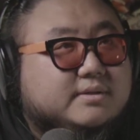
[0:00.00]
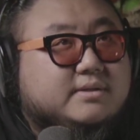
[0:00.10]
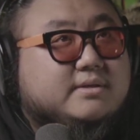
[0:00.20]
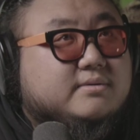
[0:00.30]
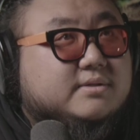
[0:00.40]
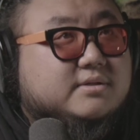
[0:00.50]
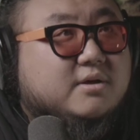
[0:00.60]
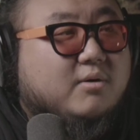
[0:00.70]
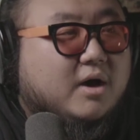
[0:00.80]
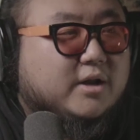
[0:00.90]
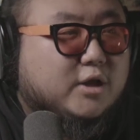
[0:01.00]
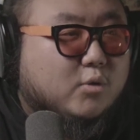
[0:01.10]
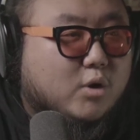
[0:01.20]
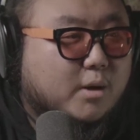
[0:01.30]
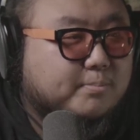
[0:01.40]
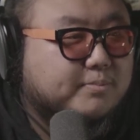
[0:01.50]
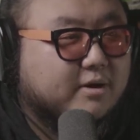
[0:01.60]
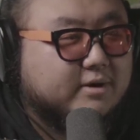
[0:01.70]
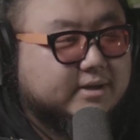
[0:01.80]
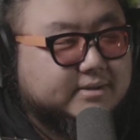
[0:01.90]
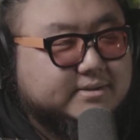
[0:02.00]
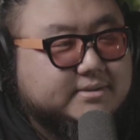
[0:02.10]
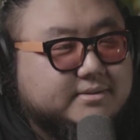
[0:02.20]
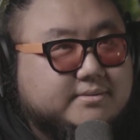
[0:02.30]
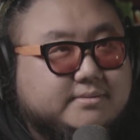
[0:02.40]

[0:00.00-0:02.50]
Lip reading: All right, there is no audio. Oh, there it is.